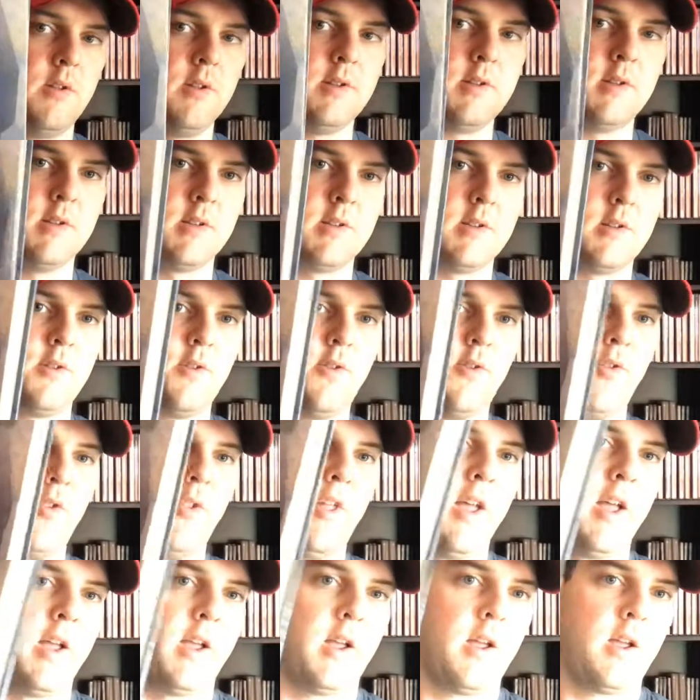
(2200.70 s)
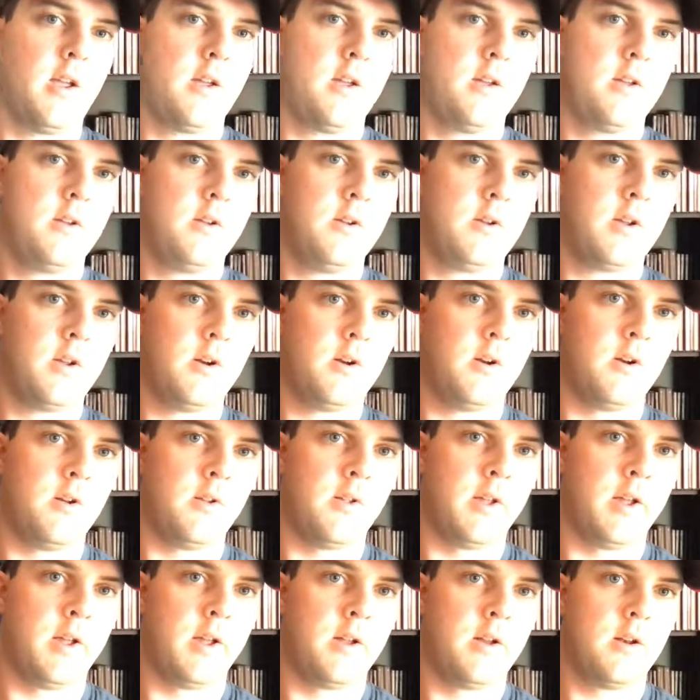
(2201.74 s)
This is thick. Look at
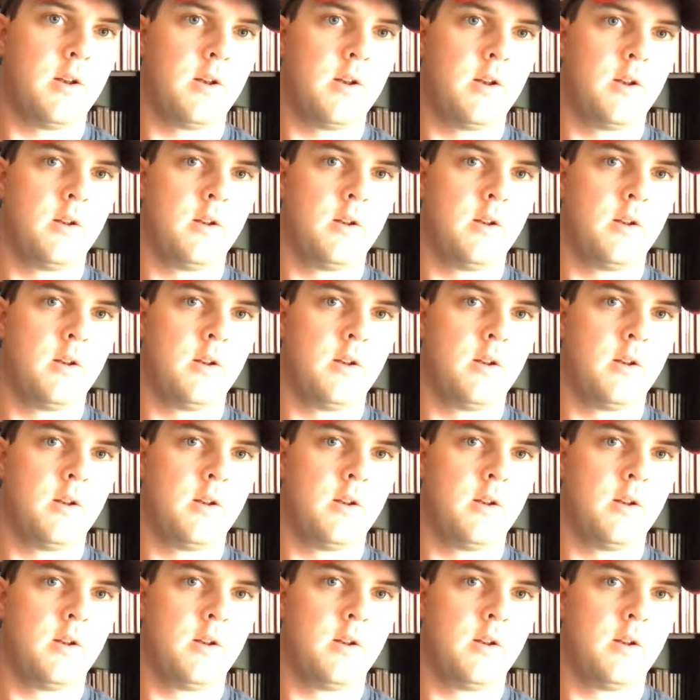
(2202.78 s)
all that.